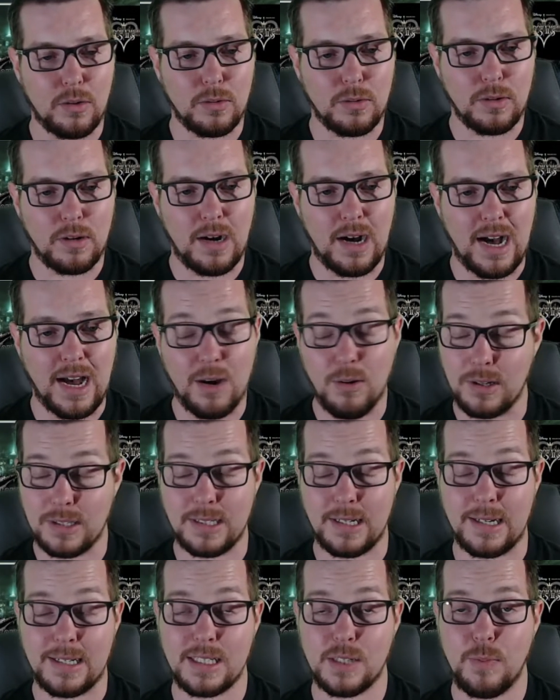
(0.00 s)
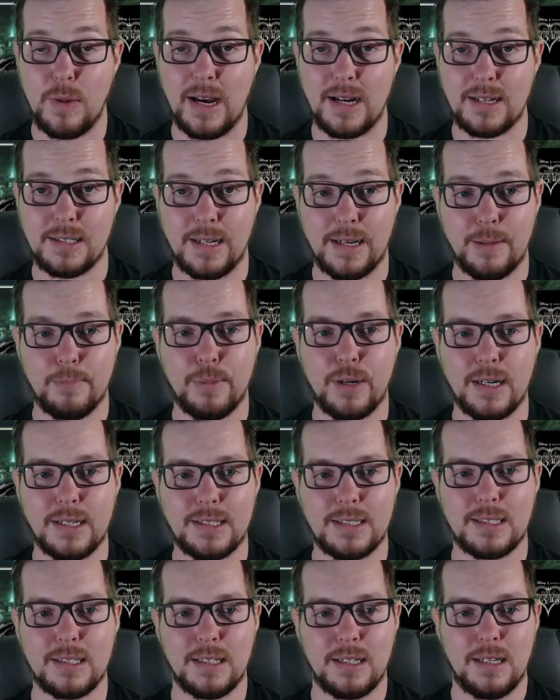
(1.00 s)
wasn't expecting,
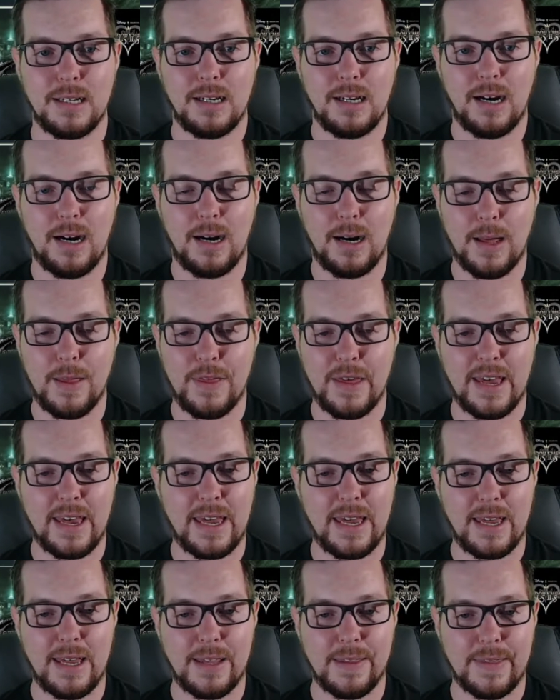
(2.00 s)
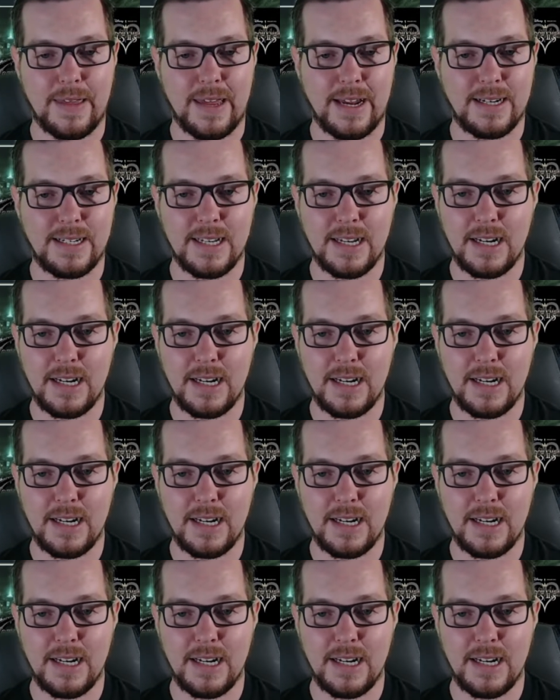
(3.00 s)
but they did it